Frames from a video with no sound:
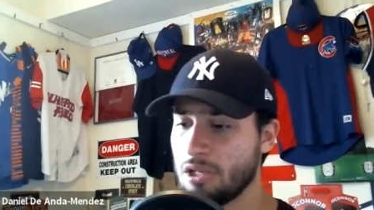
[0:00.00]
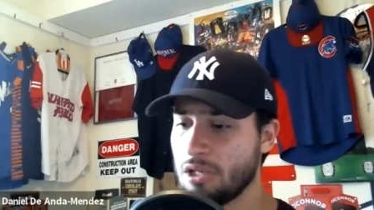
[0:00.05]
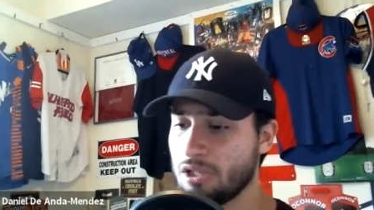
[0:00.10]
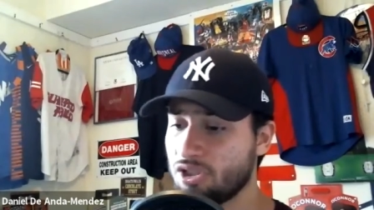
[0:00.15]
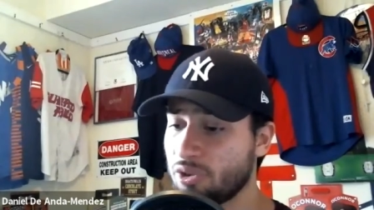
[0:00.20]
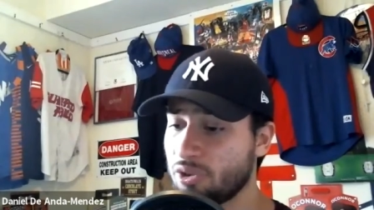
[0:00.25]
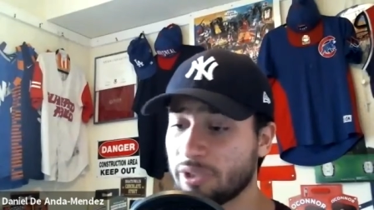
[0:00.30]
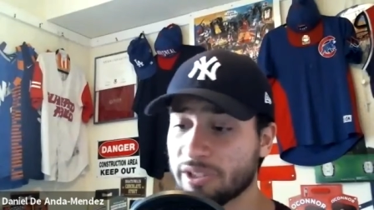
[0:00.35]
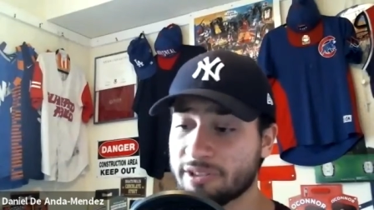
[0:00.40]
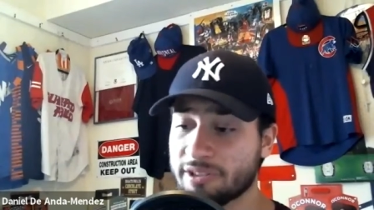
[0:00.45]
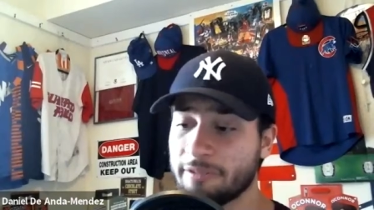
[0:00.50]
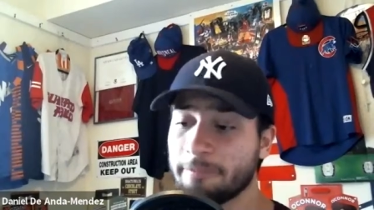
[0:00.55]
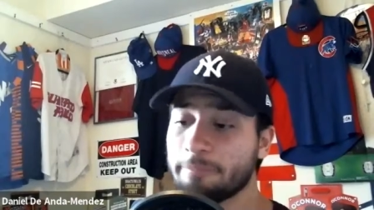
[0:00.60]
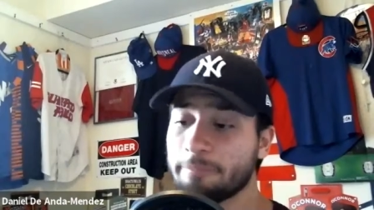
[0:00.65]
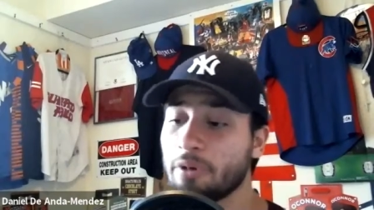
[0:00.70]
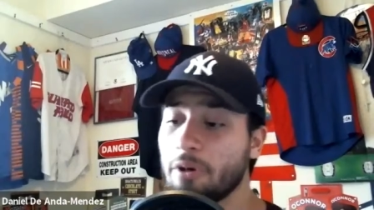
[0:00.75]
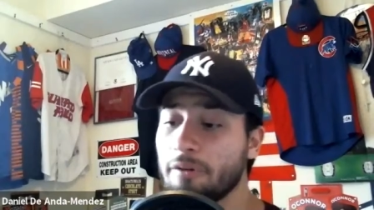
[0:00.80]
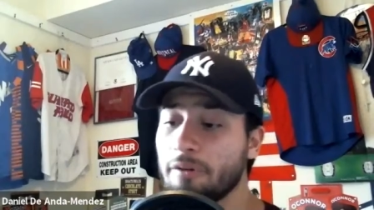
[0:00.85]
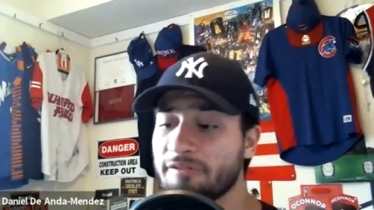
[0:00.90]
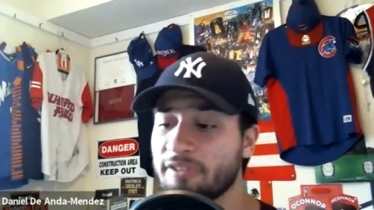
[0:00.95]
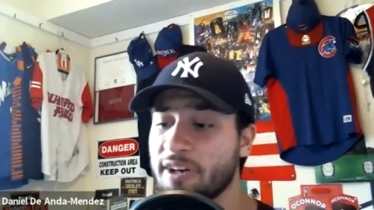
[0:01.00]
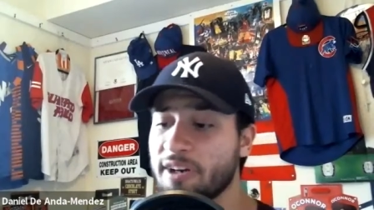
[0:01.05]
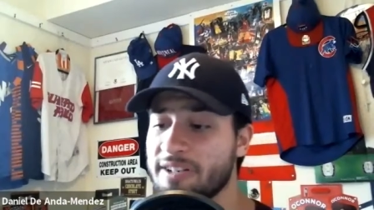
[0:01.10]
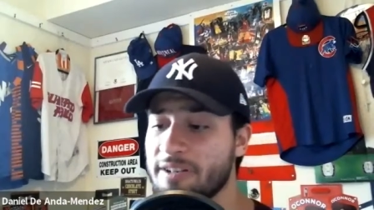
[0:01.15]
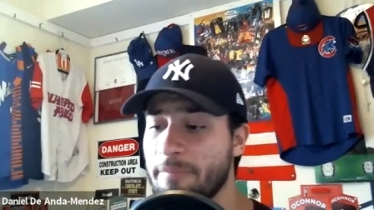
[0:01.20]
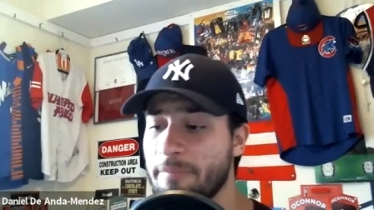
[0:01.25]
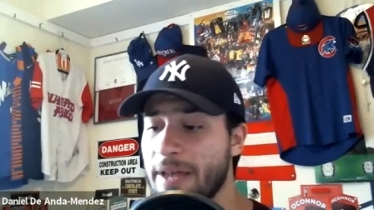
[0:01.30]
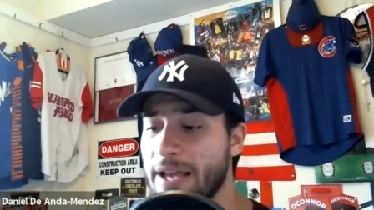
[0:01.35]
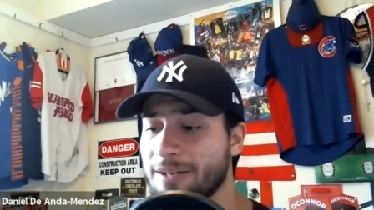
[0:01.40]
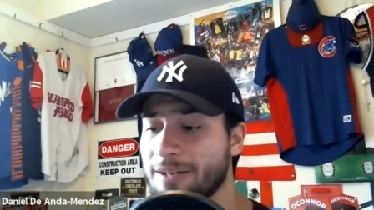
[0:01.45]
Jurickson Profar is a
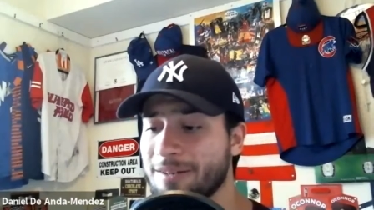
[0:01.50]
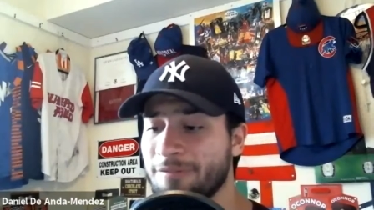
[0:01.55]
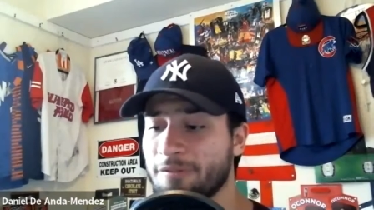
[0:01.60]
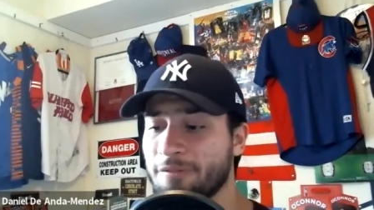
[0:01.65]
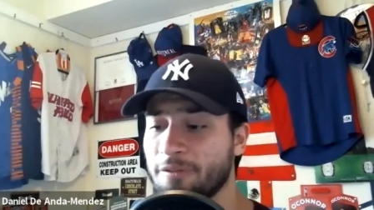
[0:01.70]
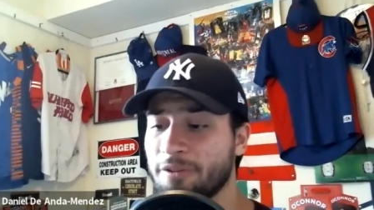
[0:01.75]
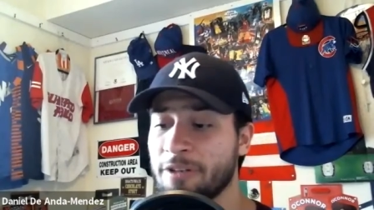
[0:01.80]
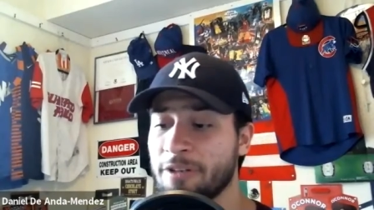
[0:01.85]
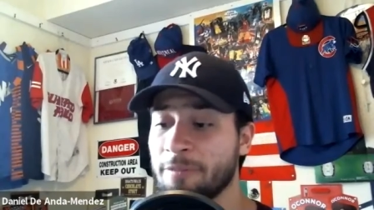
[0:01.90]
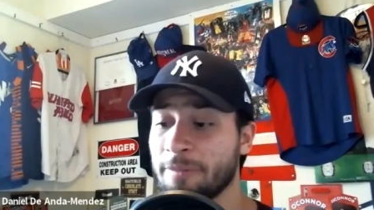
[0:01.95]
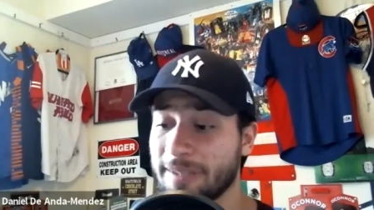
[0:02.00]
backup for them,